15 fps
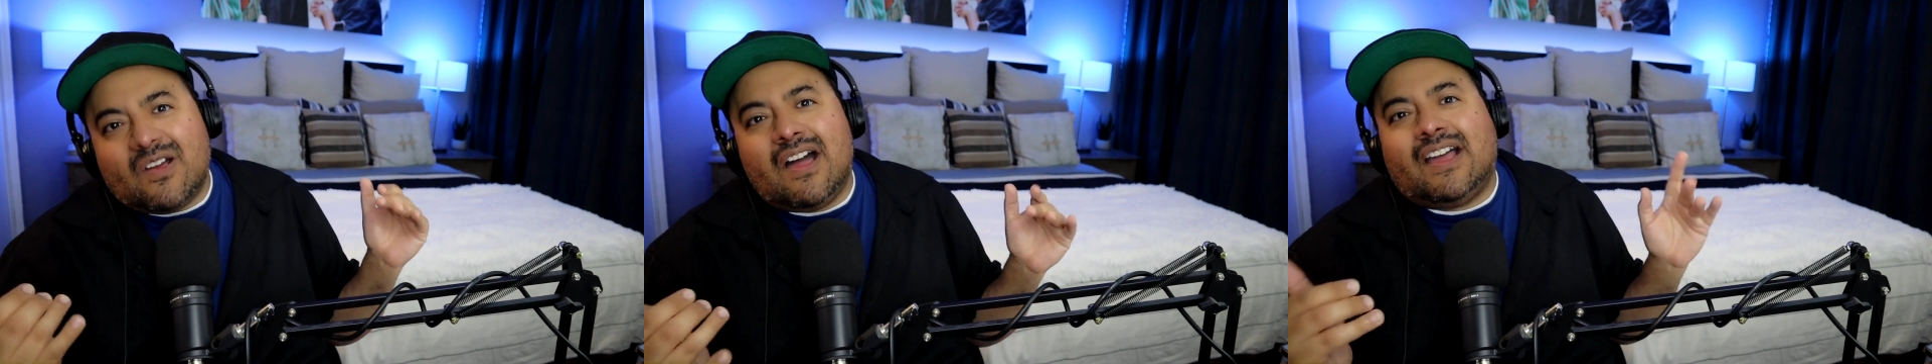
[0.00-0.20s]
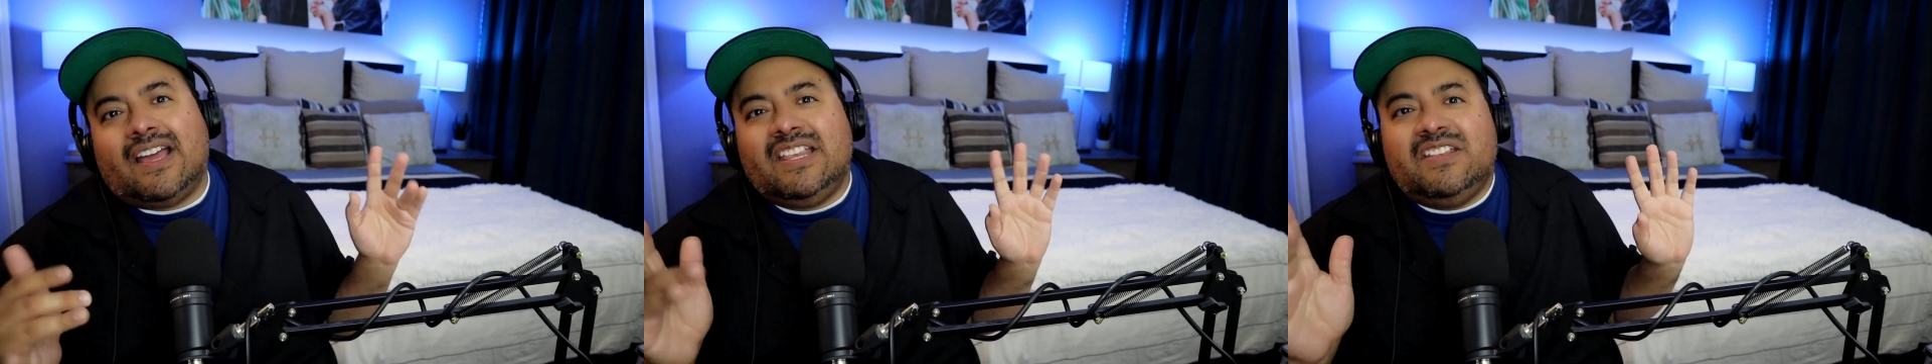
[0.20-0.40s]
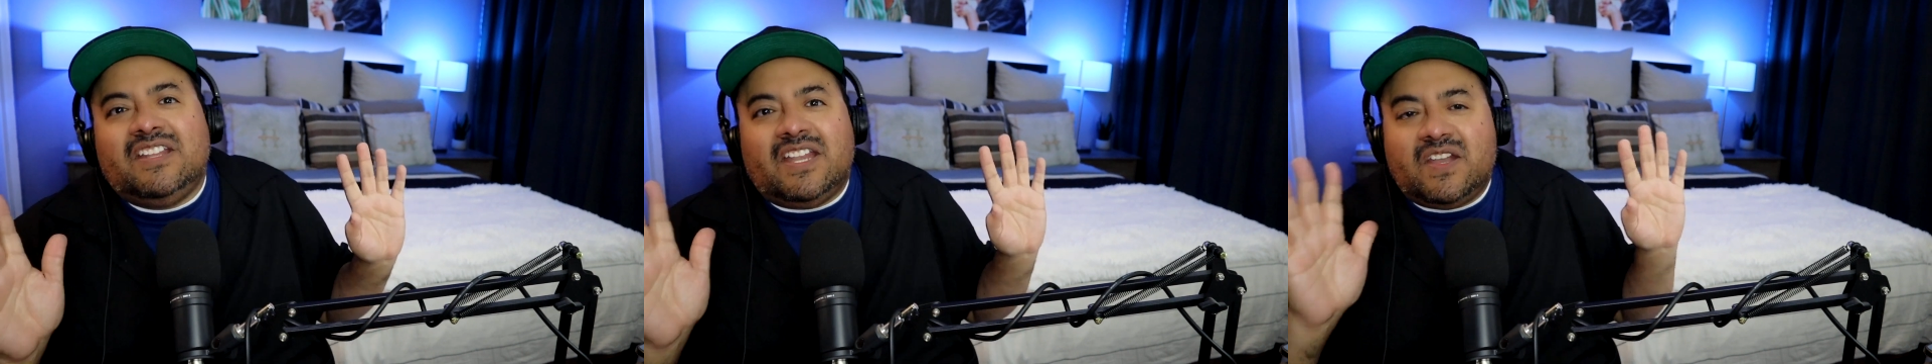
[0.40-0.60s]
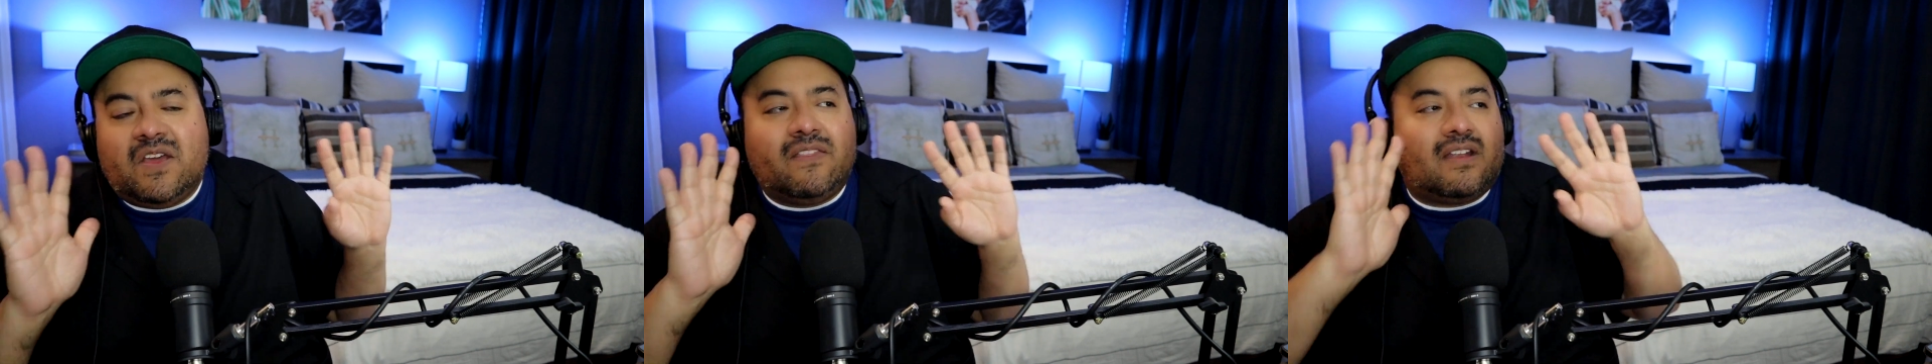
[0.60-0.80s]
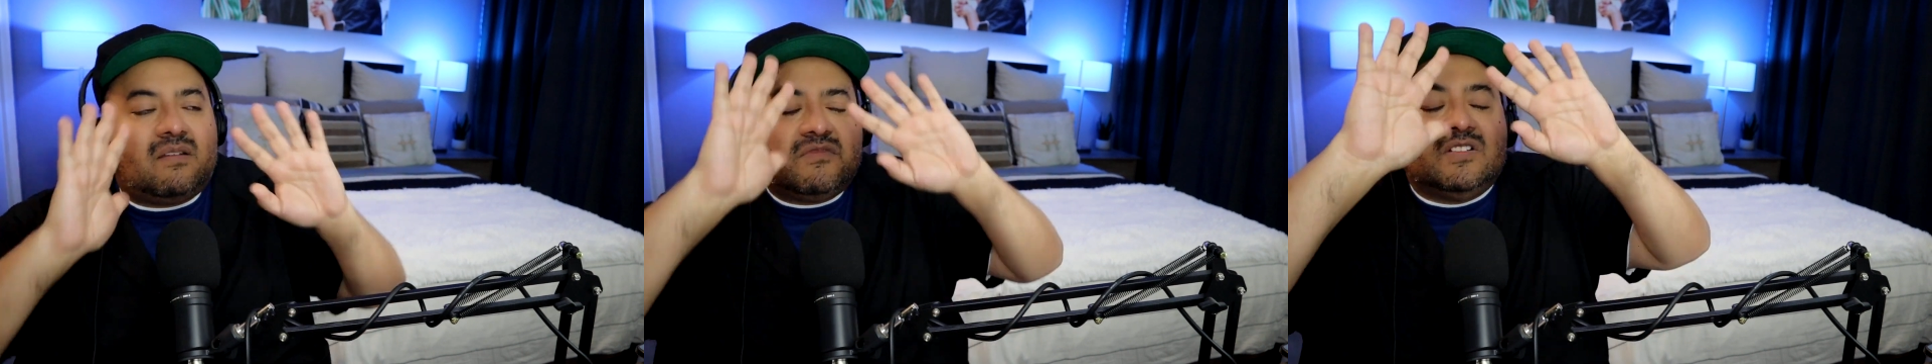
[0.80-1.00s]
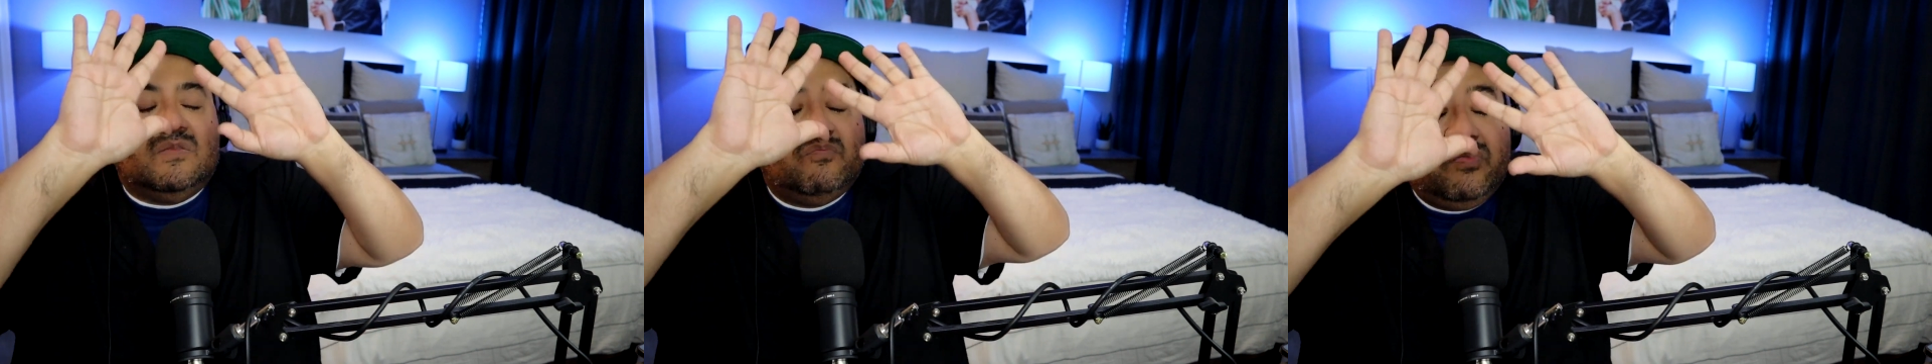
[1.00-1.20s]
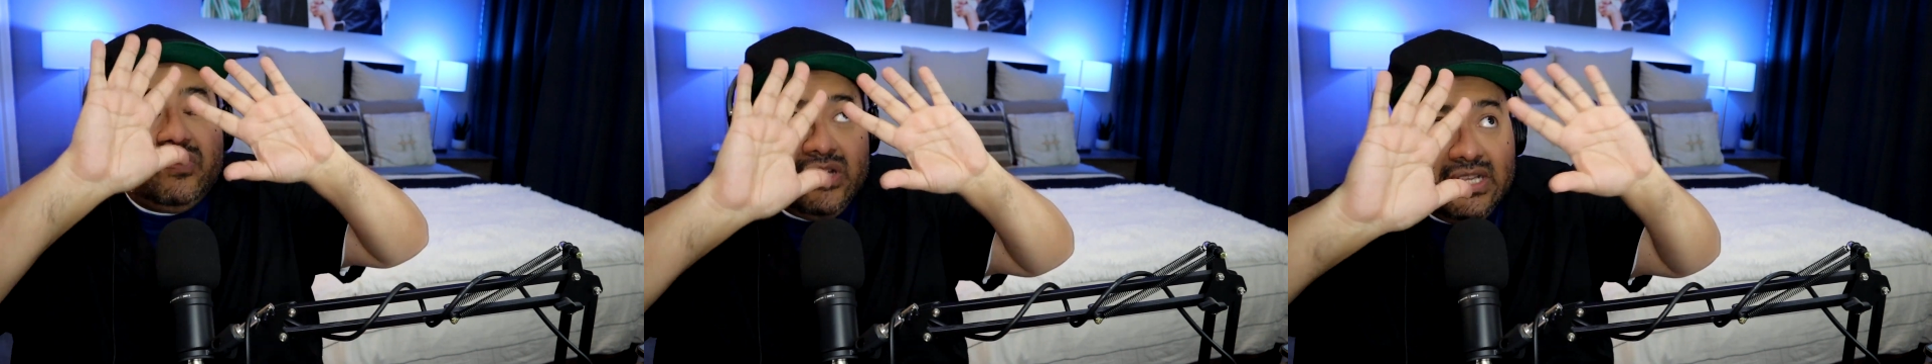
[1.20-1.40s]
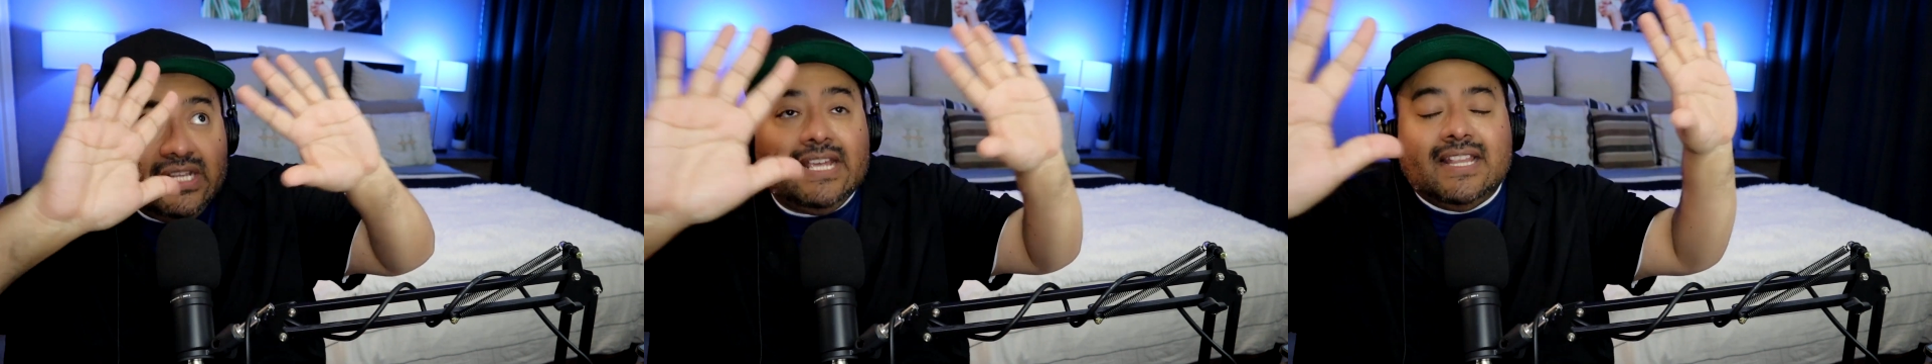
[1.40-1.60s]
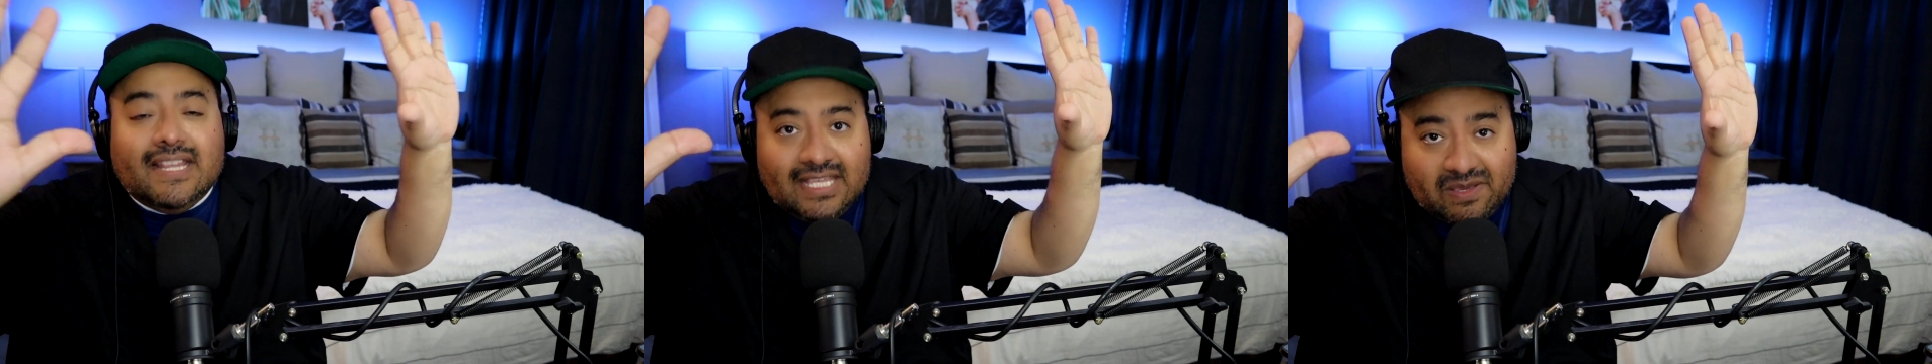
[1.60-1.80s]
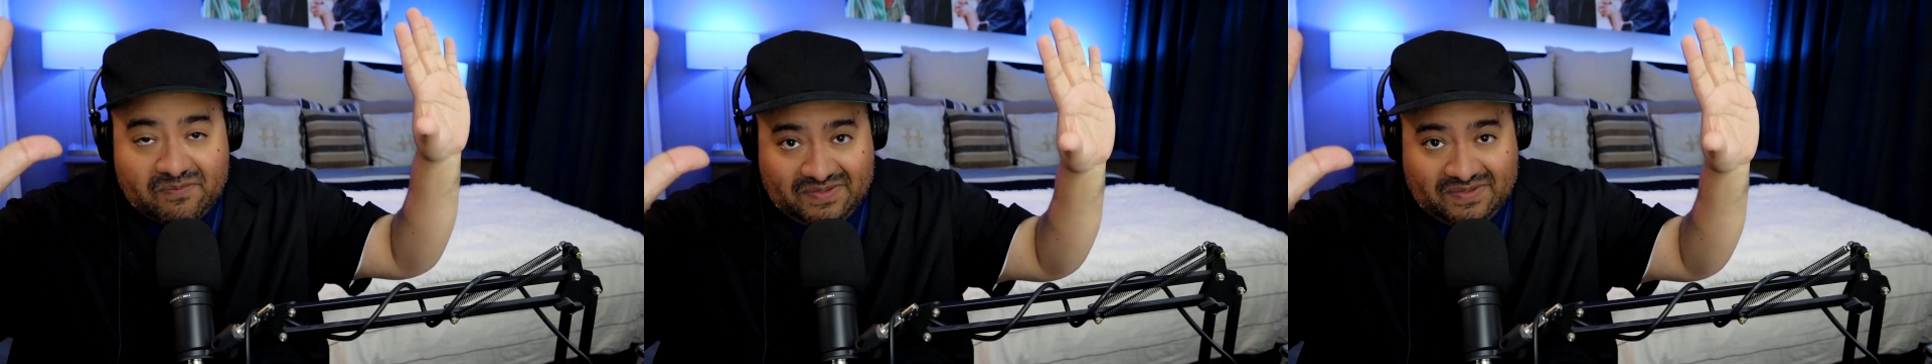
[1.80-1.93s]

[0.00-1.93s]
rock and you didn't know that I'm completely